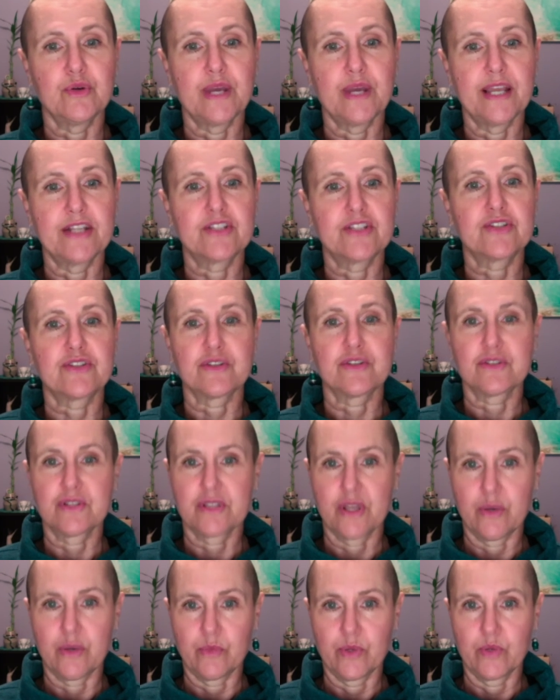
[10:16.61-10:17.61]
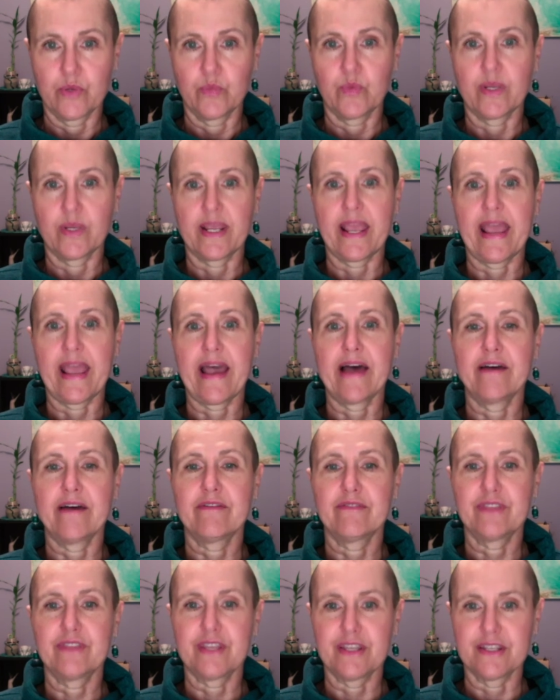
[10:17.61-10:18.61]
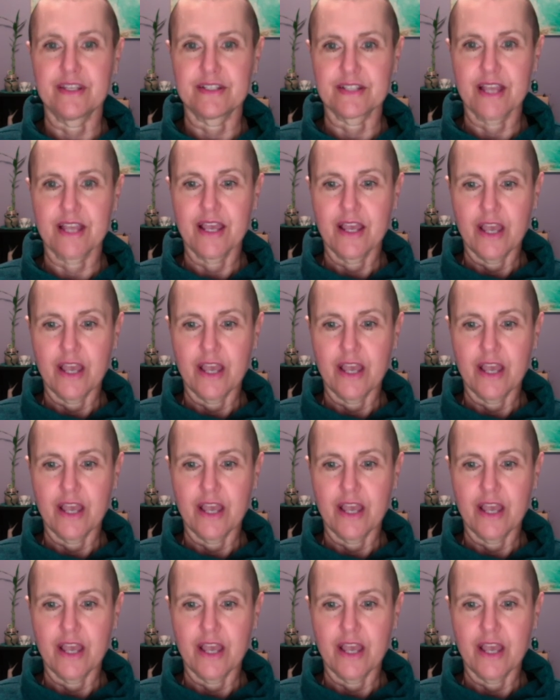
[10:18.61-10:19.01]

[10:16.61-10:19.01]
It's just that when we have these